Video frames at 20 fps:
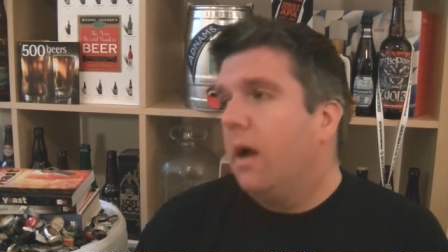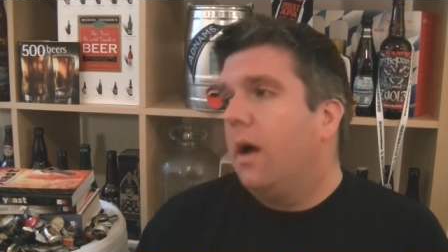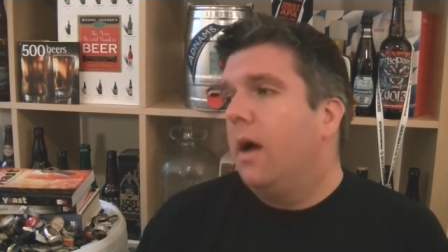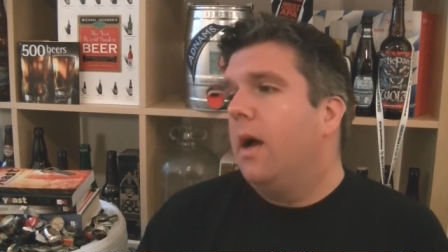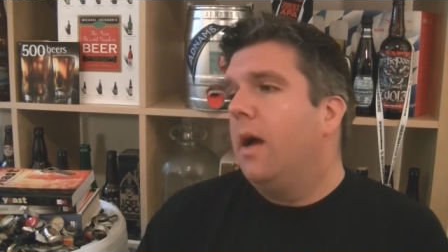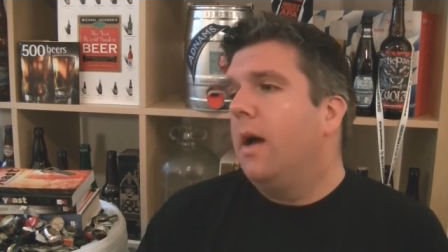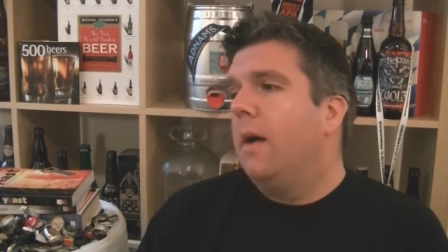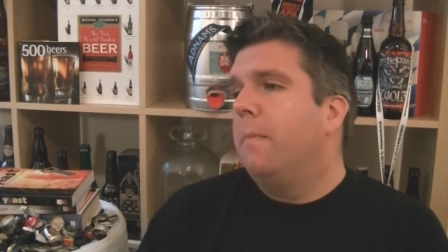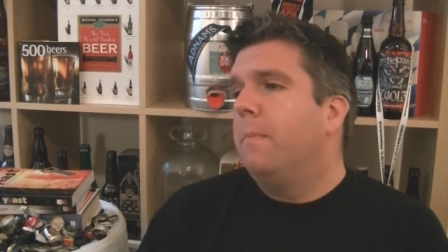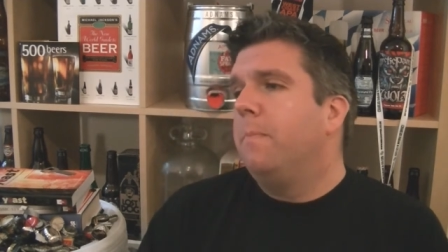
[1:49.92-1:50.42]

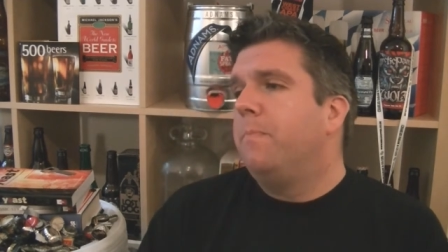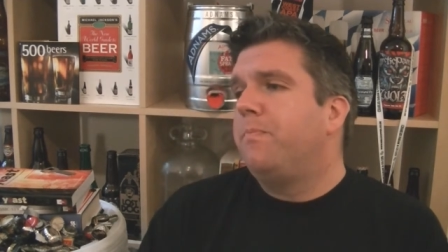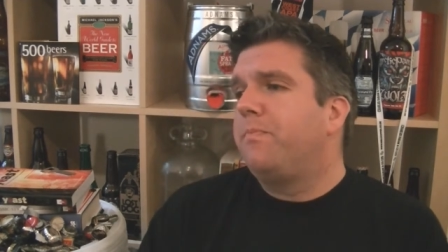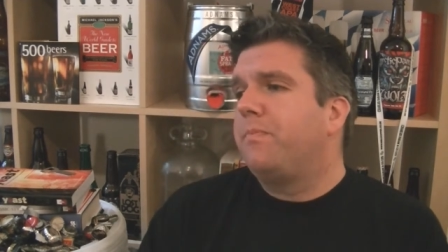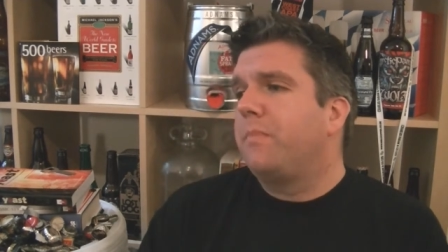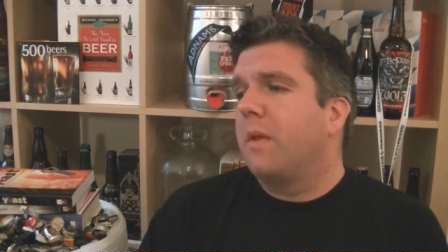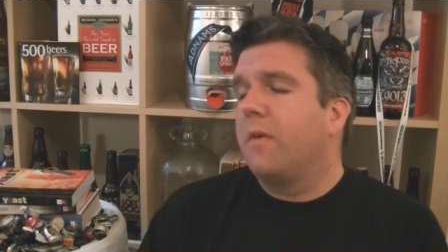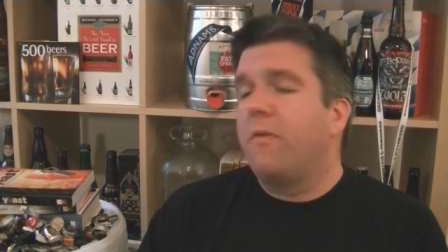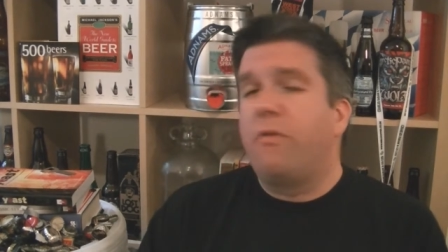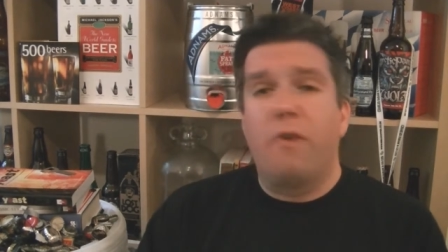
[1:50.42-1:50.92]

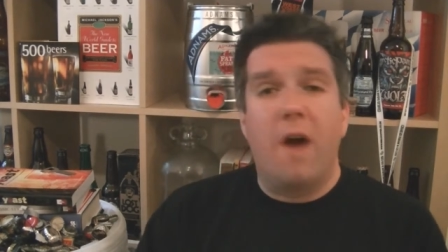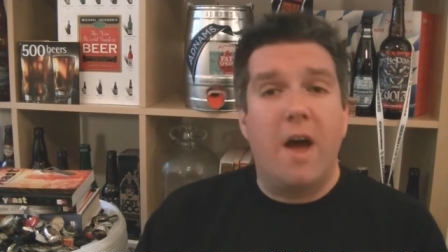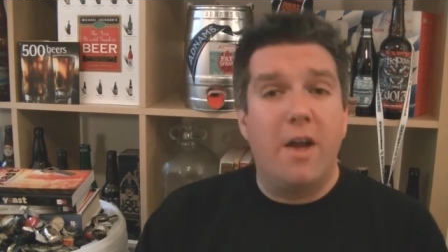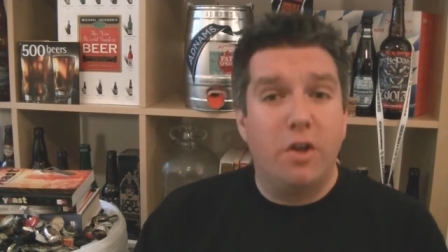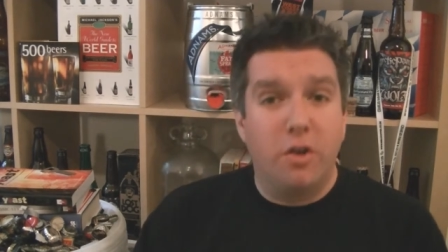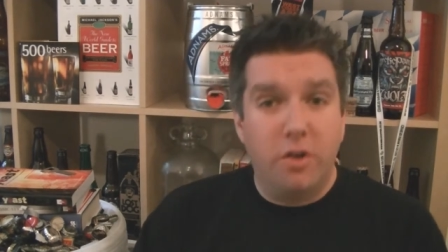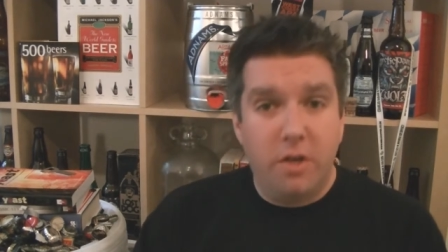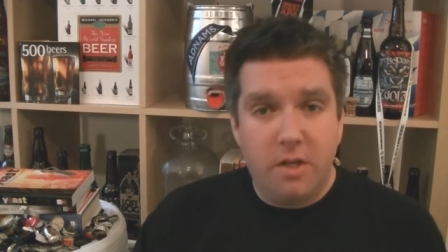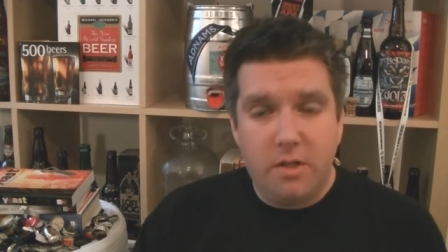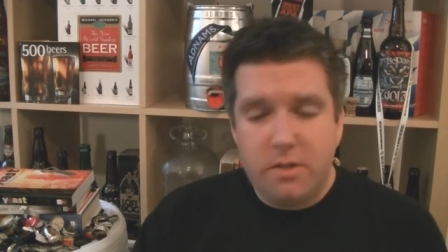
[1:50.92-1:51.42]
Fried
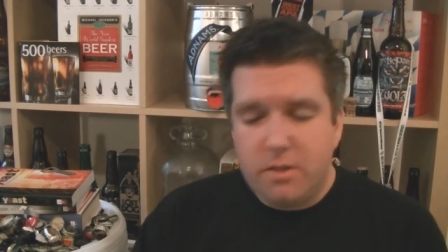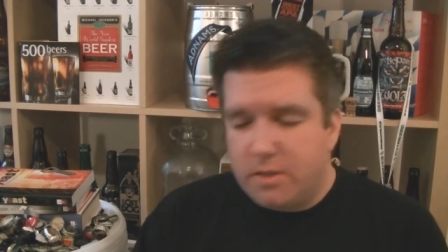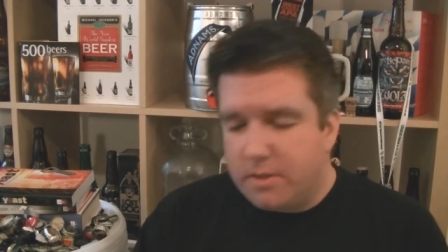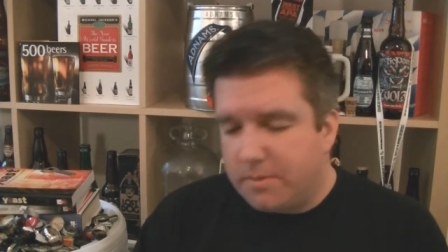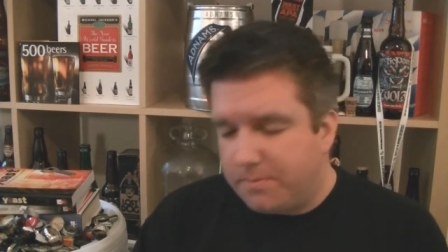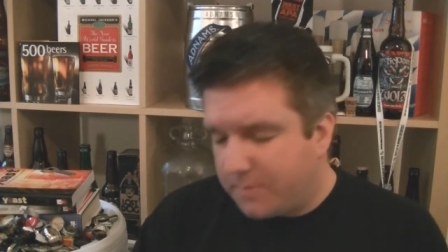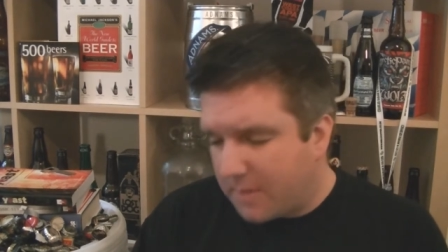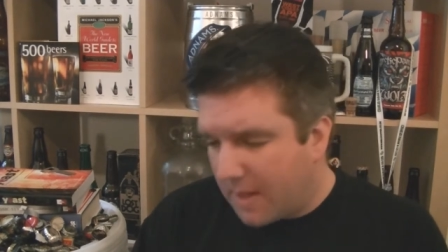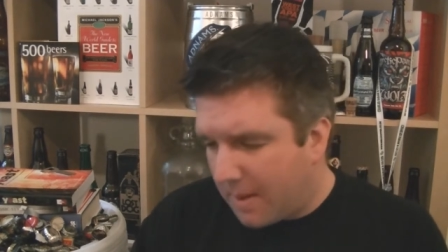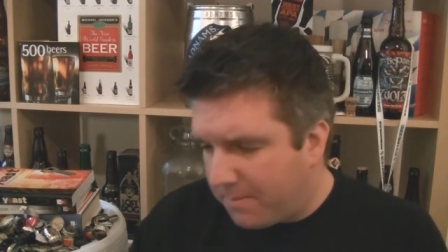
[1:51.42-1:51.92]

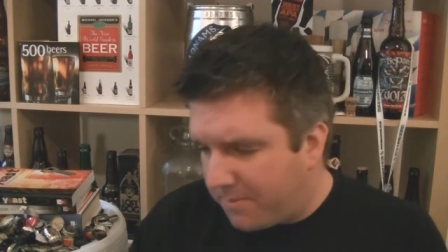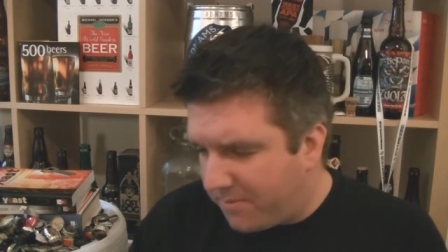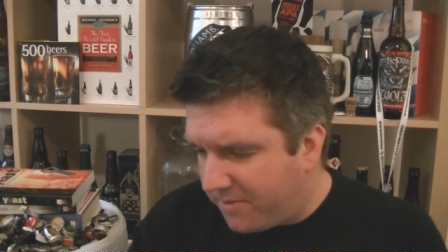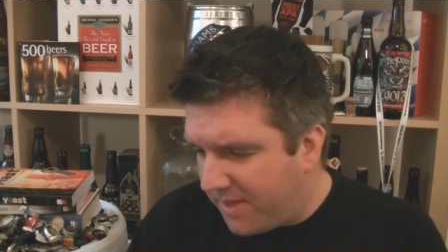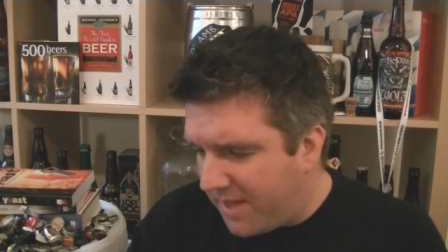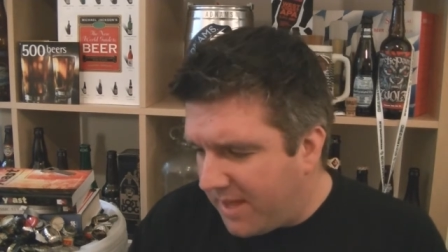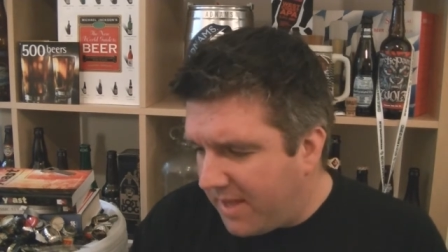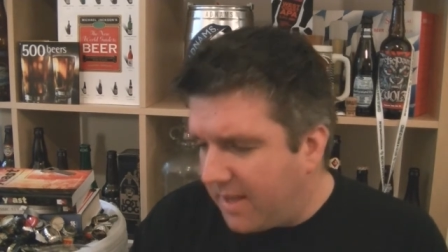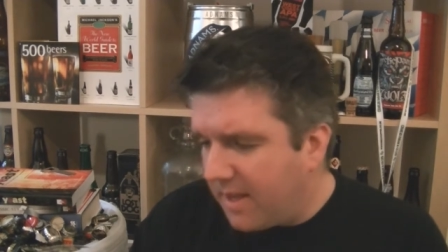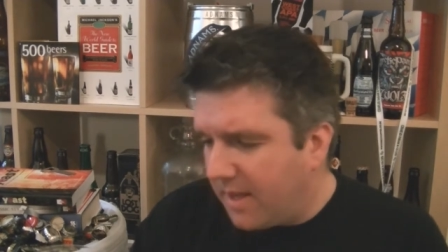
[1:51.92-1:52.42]
onions. I'm
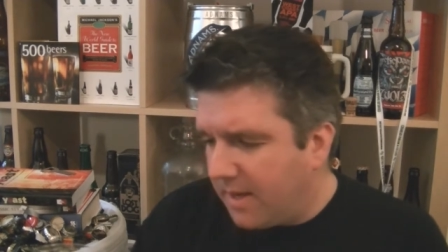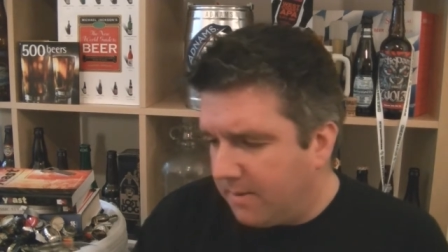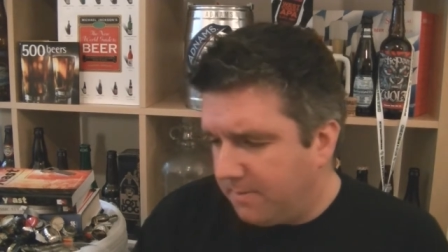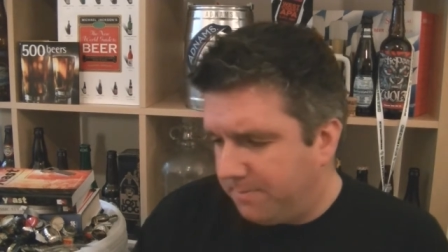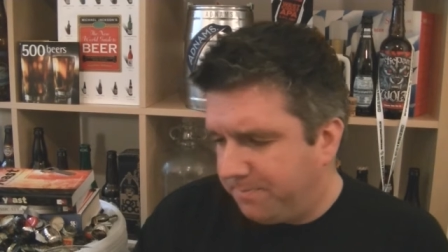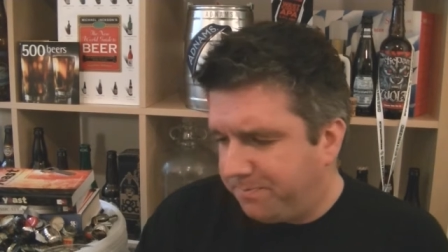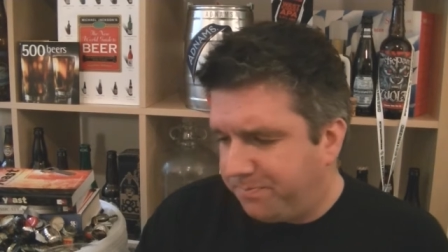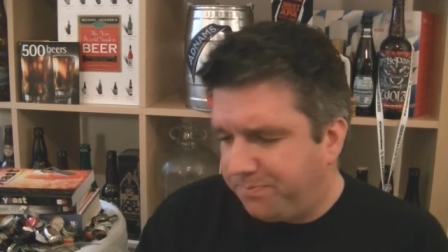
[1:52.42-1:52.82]
thinking